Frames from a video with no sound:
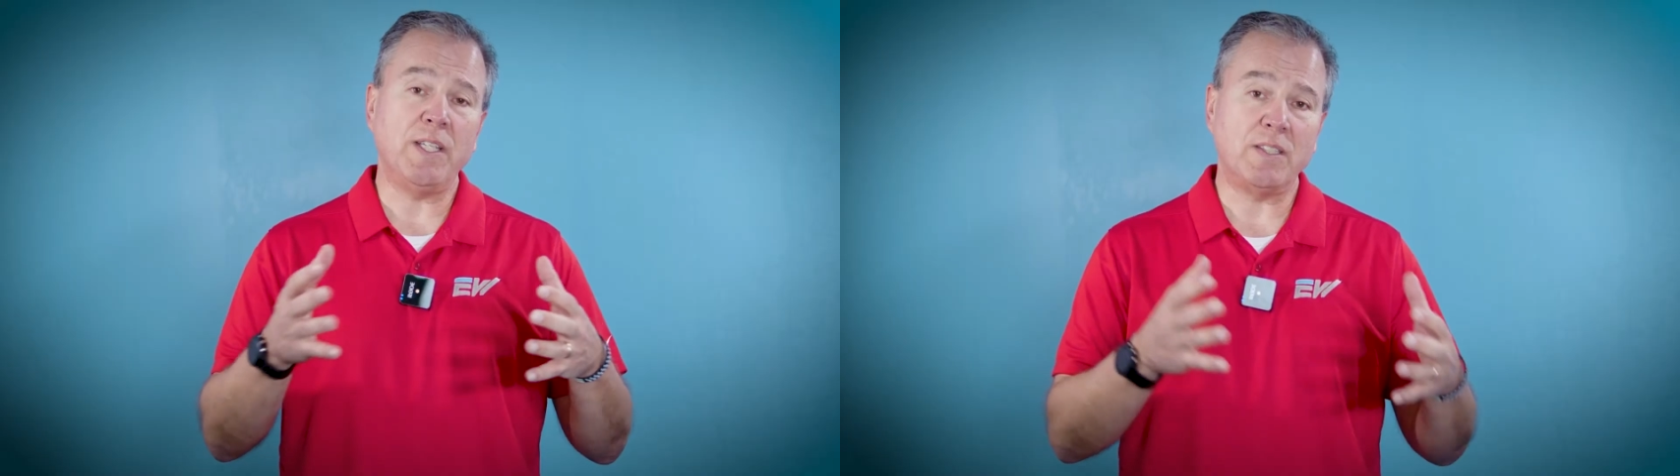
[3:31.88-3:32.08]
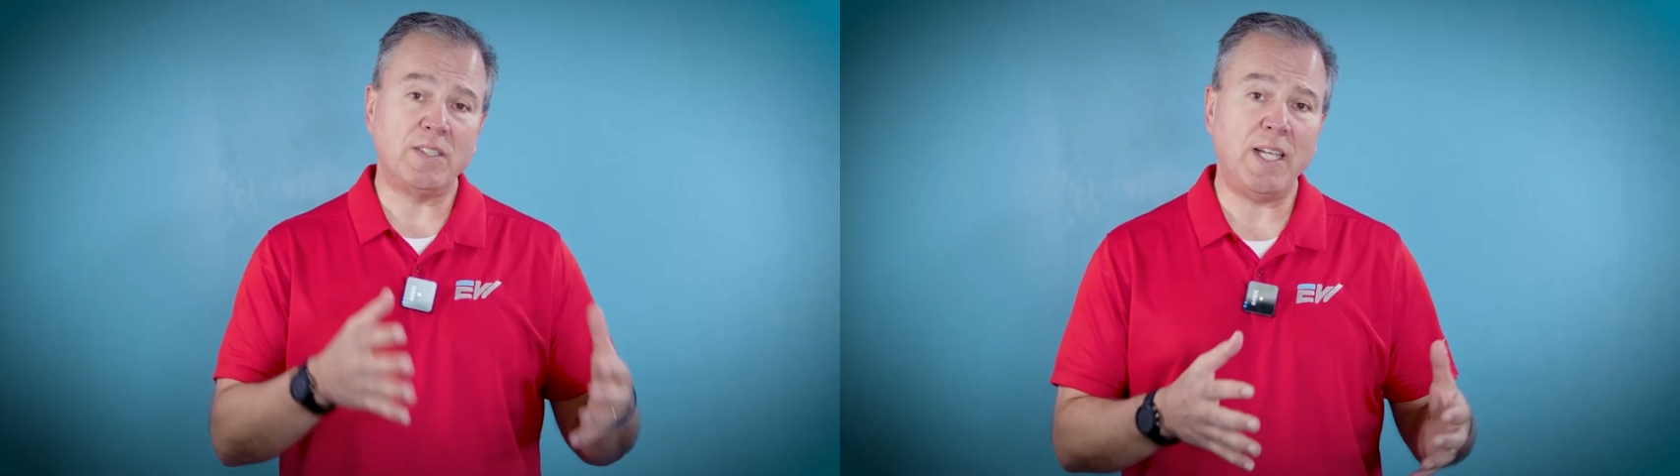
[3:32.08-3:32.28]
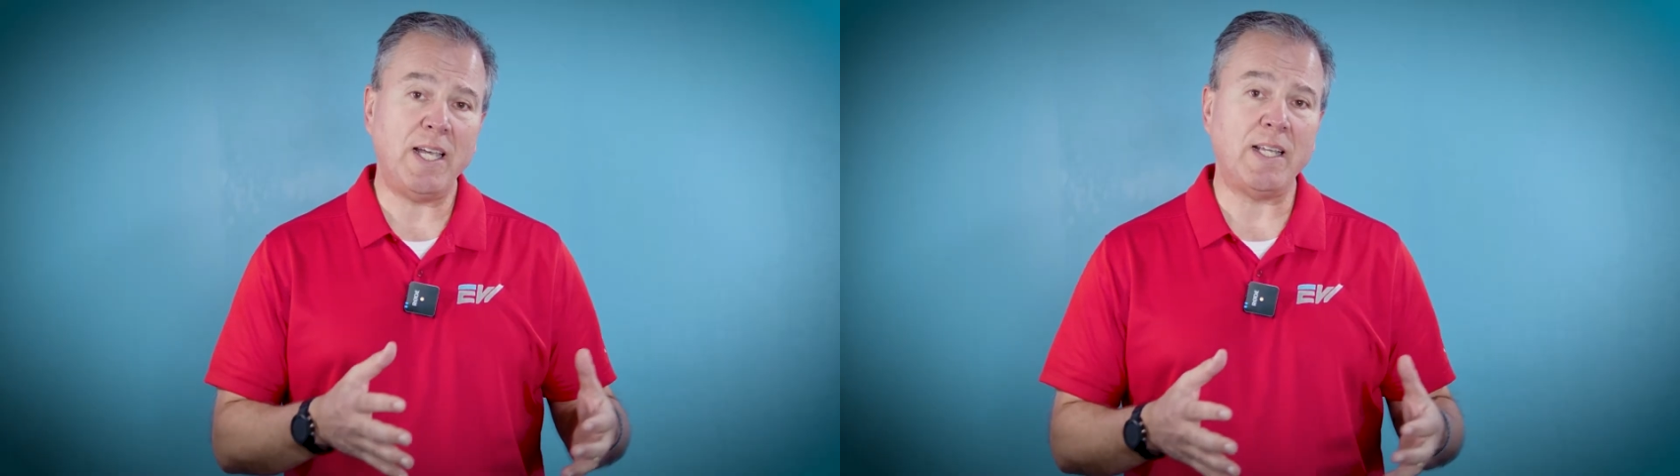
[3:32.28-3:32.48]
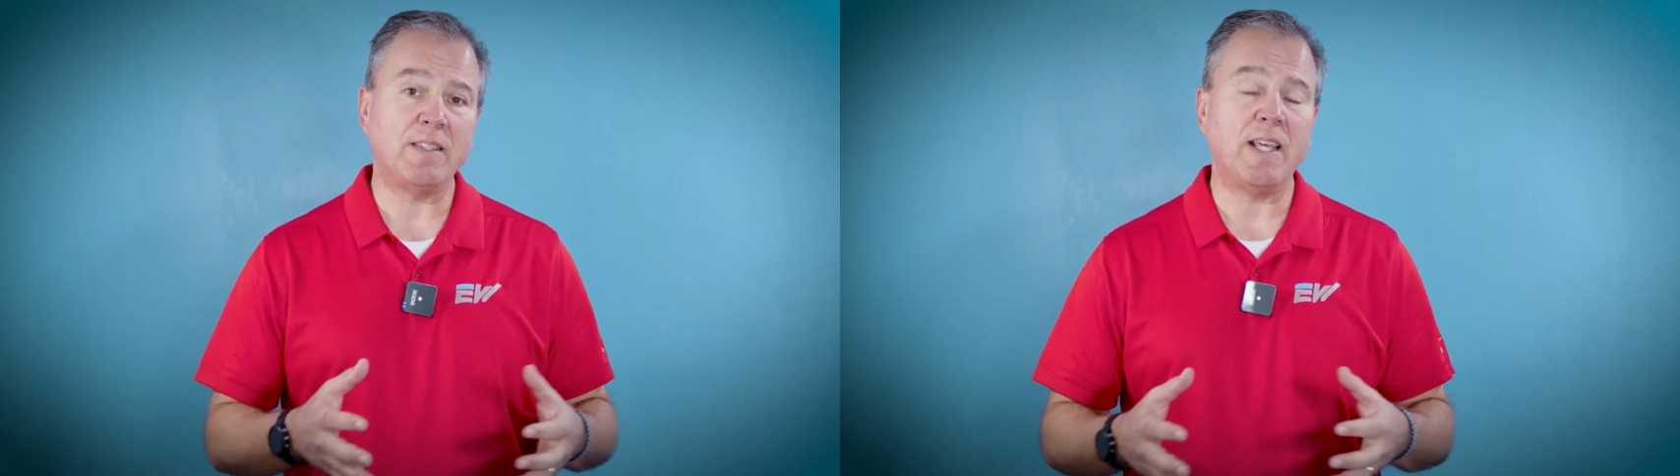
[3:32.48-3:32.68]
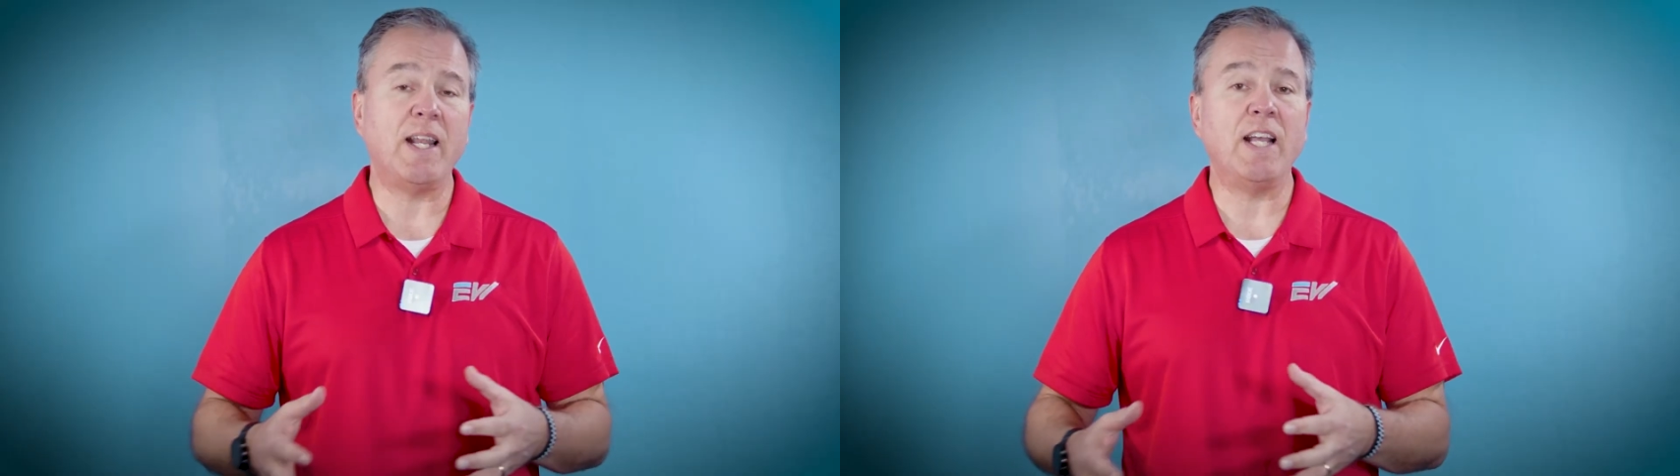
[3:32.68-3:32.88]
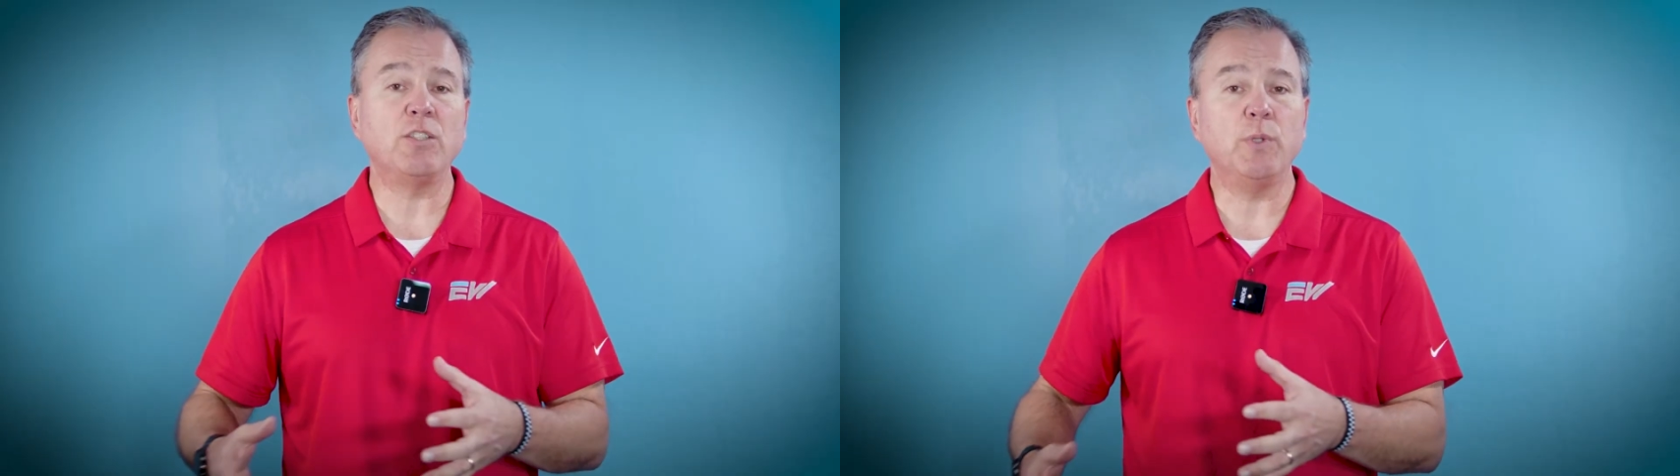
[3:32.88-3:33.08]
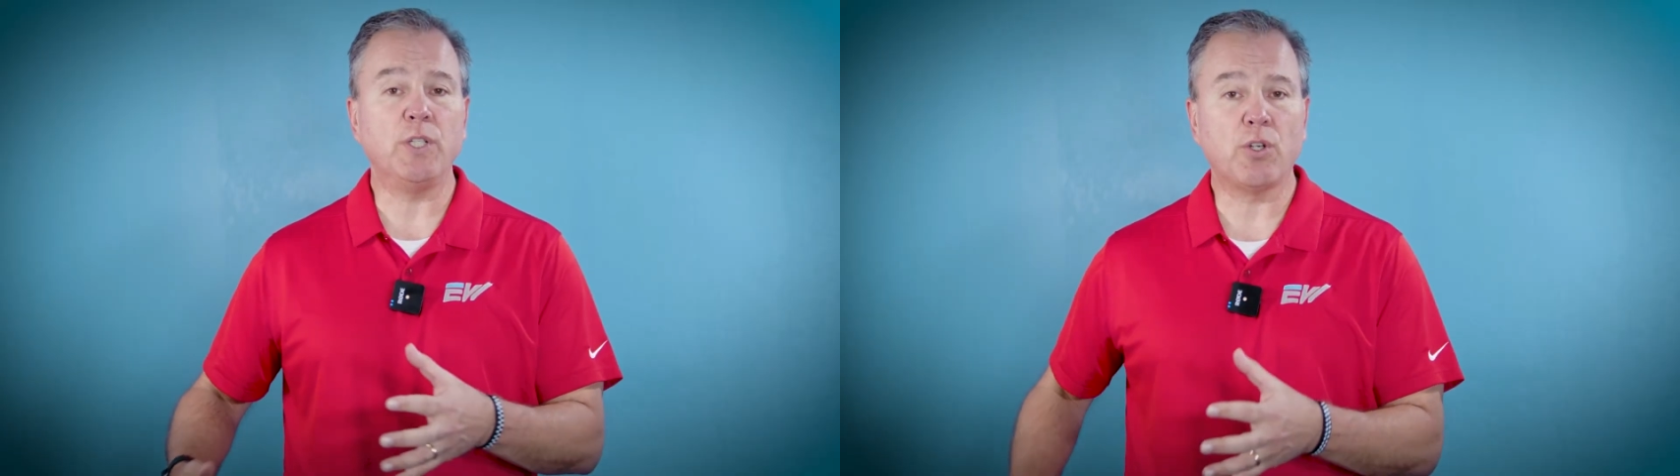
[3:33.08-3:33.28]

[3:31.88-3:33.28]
the intent that as we